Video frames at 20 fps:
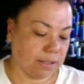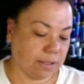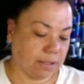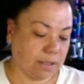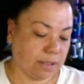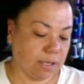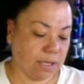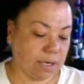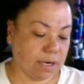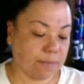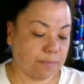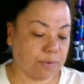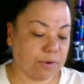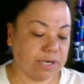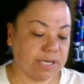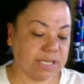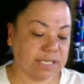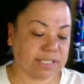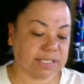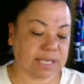and I'm
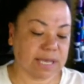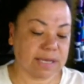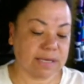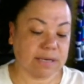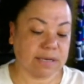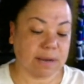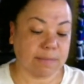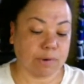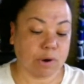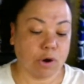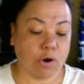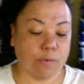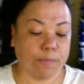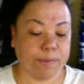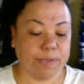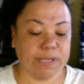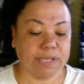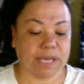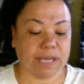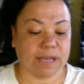pretty excited. I'm
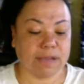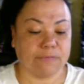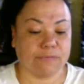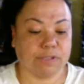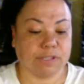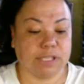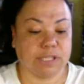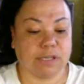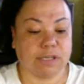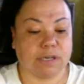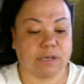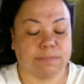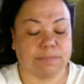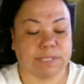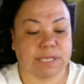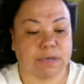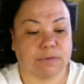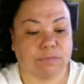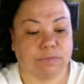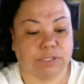hoping that everything comes
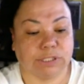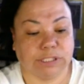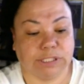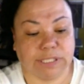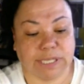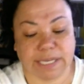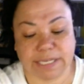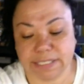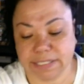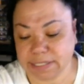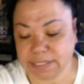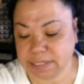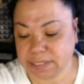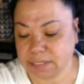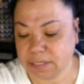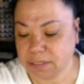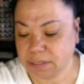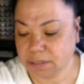out really nice.